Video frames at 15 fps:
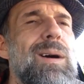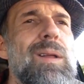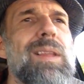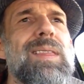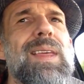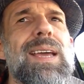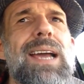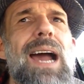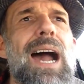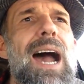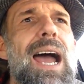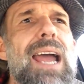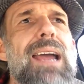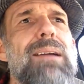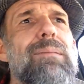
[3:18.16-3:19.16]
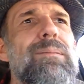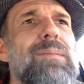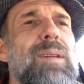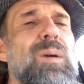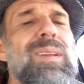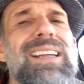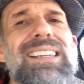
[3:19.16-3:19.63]

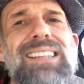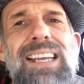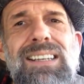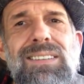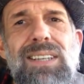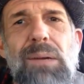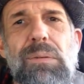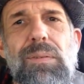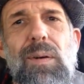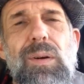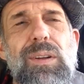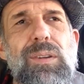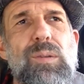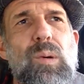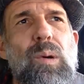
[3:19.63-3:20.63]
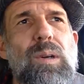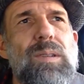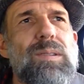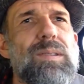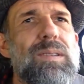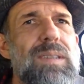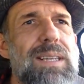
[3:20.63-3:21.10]
only attention I'm devoting
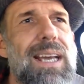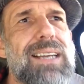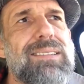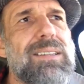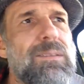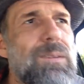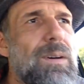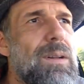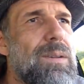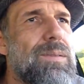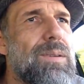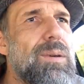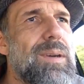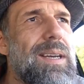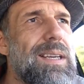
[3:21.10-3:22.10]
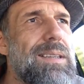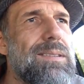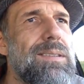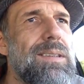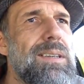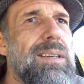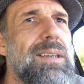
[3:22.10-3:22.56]
towards the SE follow-through is